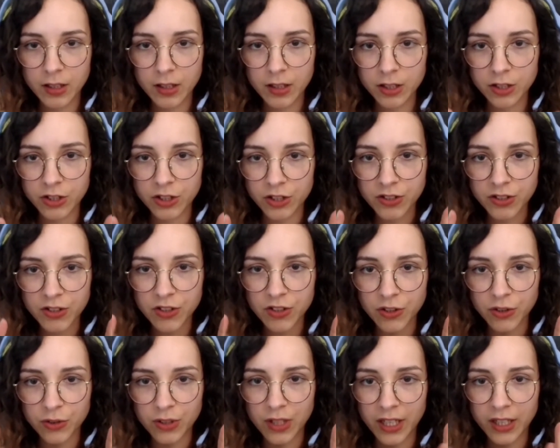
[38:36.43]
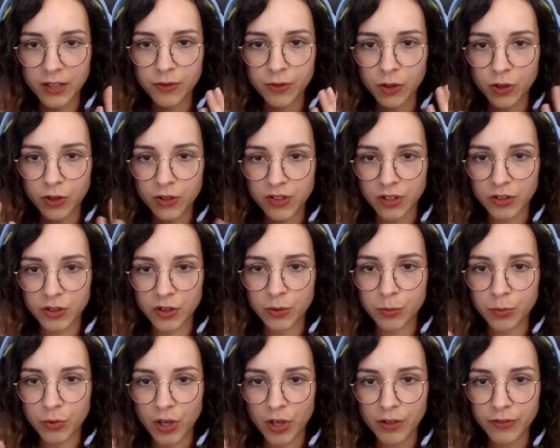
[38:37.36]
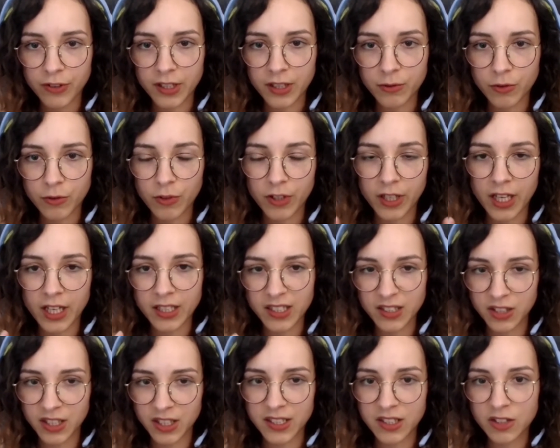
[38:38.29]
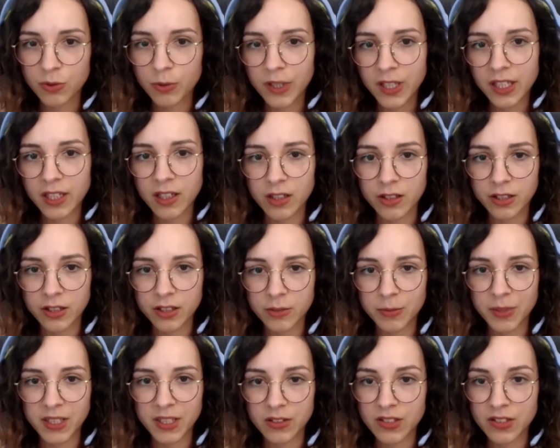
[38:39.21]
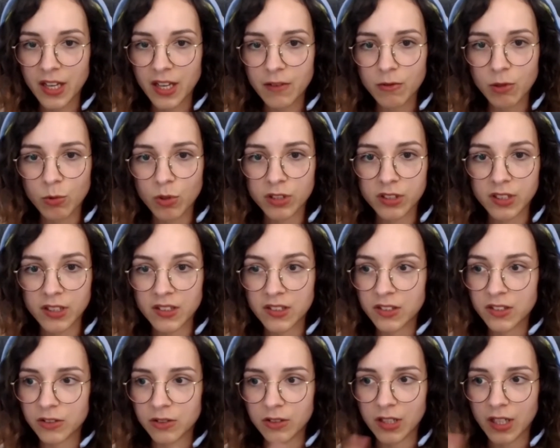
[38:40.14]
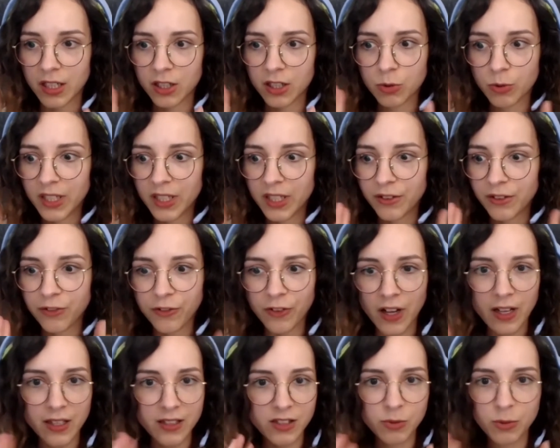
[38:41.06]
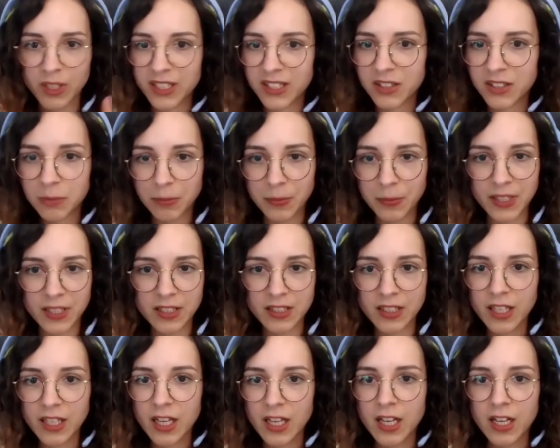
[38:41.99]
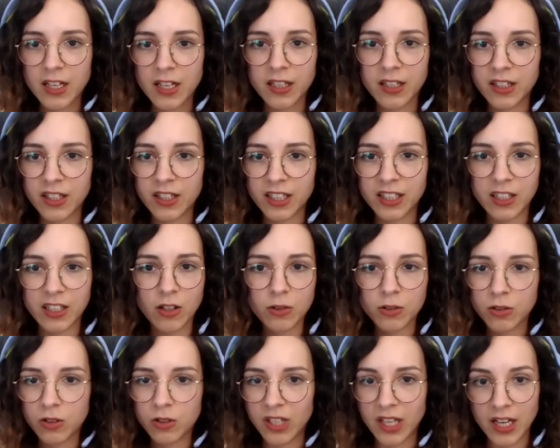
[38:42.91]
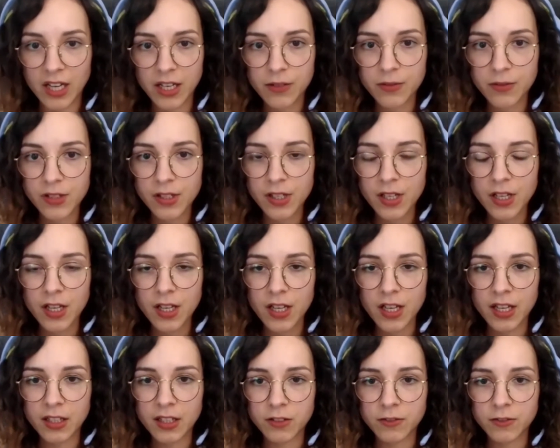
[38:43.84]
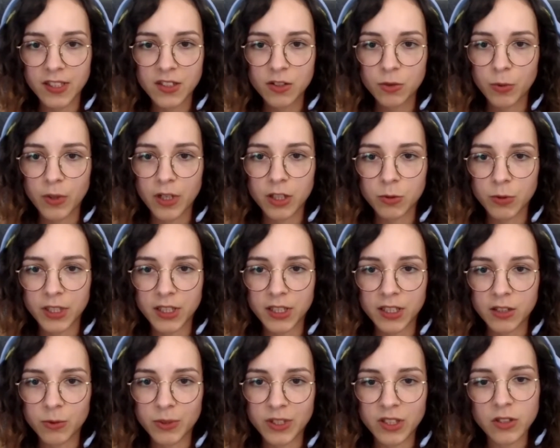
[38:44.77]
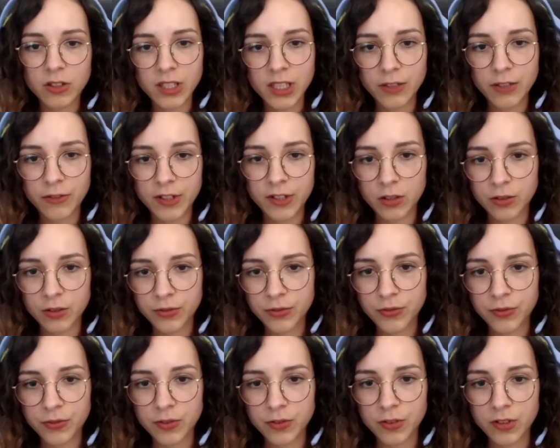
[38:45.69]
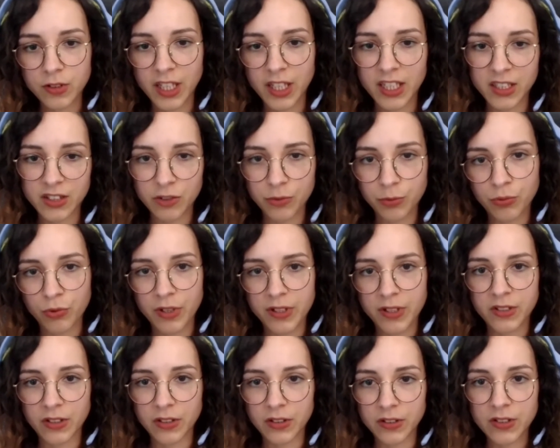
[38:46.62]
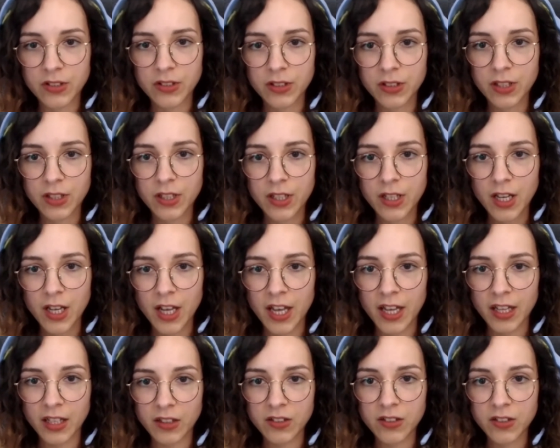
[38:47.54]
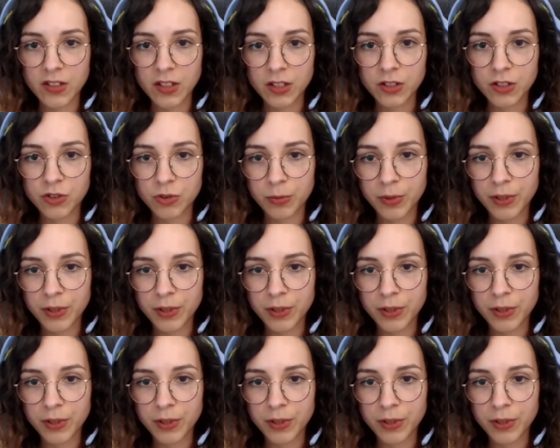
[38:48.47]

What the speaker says: just to like focus on your breath and everything. And it's really hard because everyone is so like really fast, really speed in all our lives, and that's when we don't live enough like in the present. And to be